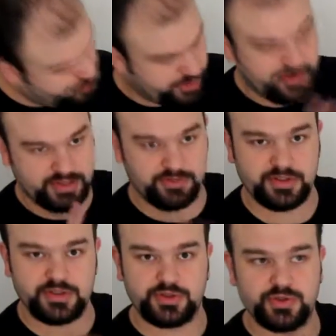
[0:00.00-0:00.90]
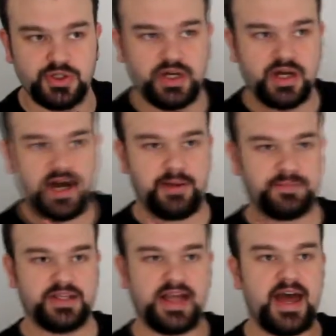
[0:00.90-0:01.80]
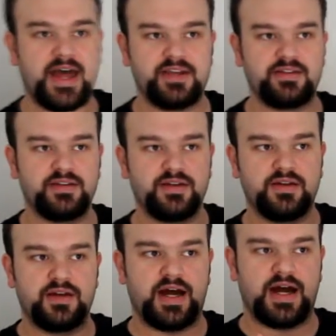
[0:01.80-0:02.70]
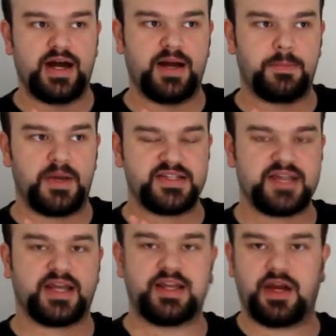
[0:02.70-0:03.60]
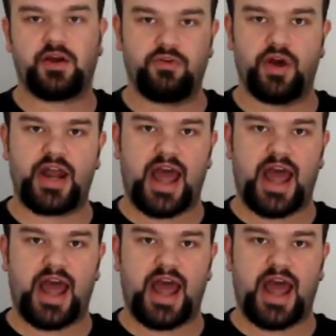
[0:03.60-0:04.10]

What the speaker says: Really cool. I'm glad a secondary rider